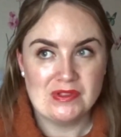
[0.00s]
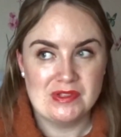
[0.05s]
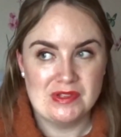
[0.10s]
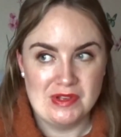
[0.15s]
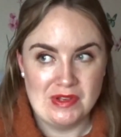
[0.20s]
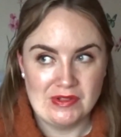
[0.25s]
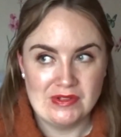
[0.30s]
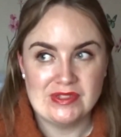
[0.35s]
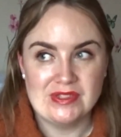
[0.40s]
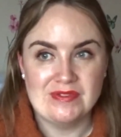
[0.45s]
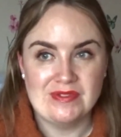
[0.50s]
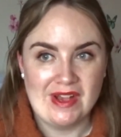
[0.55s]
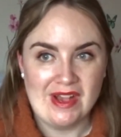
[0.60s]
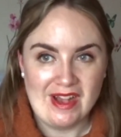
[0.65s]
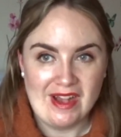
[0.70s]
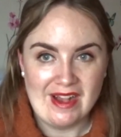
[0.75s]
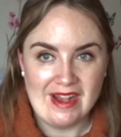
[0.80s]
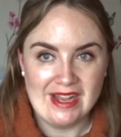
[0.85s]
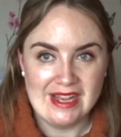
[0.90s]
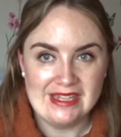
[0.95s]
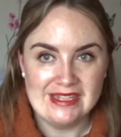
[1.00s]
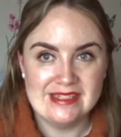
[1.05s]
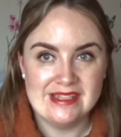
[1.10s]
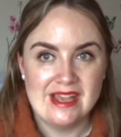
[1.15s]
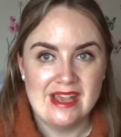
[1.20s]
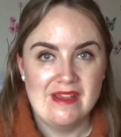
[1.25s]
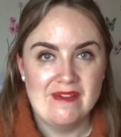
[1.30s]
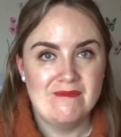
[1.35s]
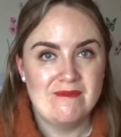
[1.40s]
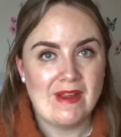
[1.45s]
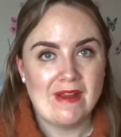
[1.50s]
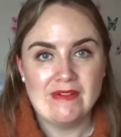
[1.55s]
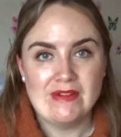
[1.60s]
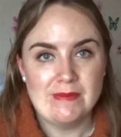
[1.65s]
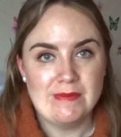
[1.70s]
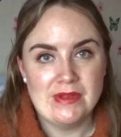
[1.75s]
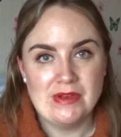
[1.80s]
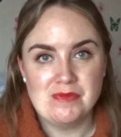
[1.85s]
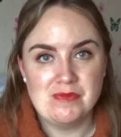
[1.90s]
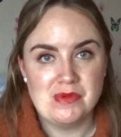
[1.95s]
and lots of highs, very
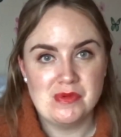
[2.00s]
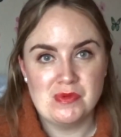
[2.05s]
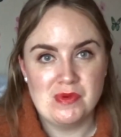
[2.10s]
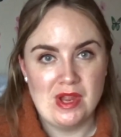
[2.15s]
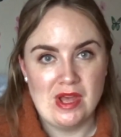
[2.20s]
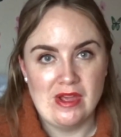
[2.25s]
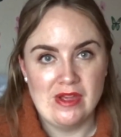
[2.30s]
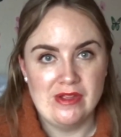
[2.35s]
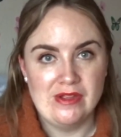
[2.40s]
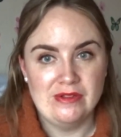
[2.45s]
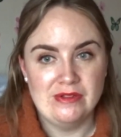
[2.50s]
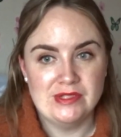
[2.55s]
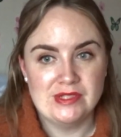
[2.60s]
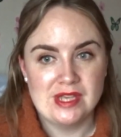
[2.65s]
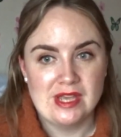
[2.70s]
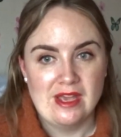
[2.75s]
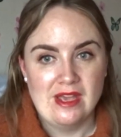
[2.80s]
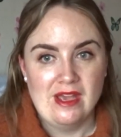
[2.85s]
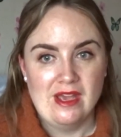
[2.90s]
minimal lows.